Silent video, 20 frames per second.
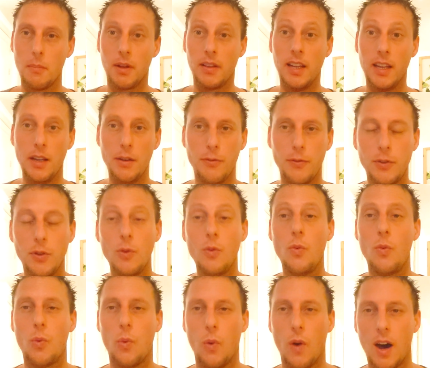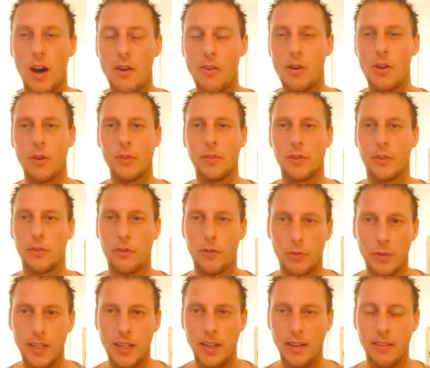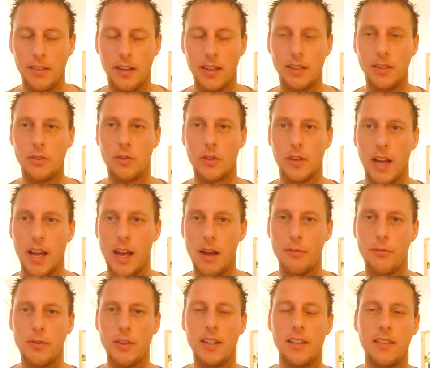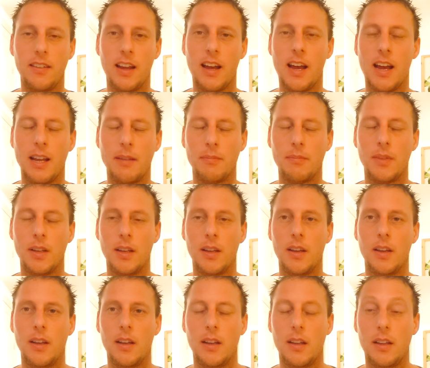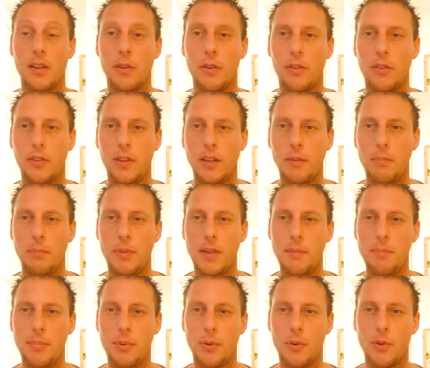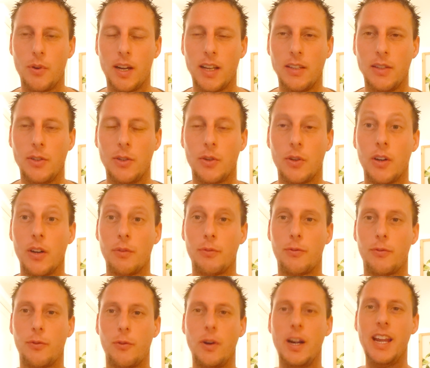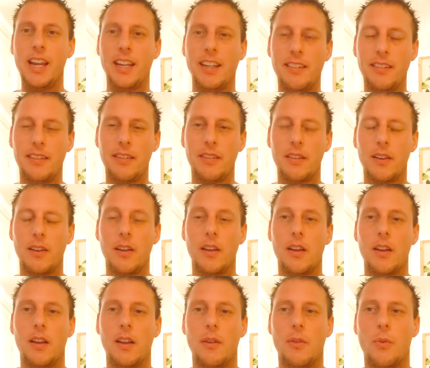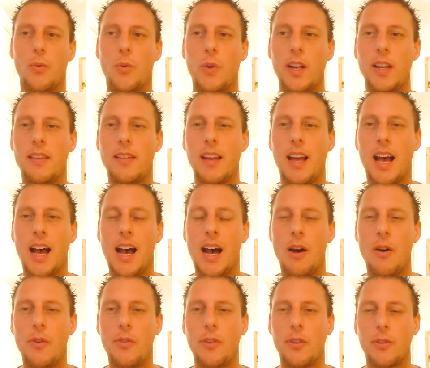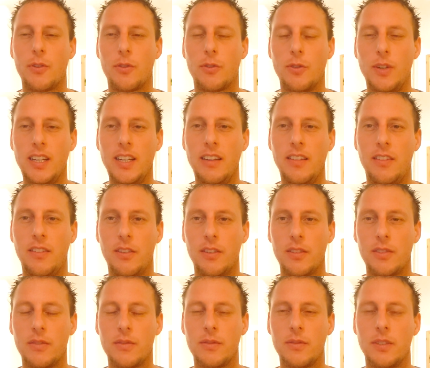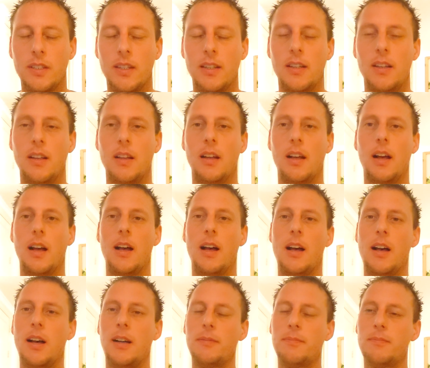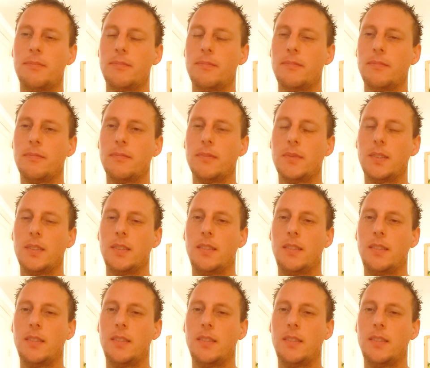But if you walk on the street and you're every time you see people and you're afraid without a reason, then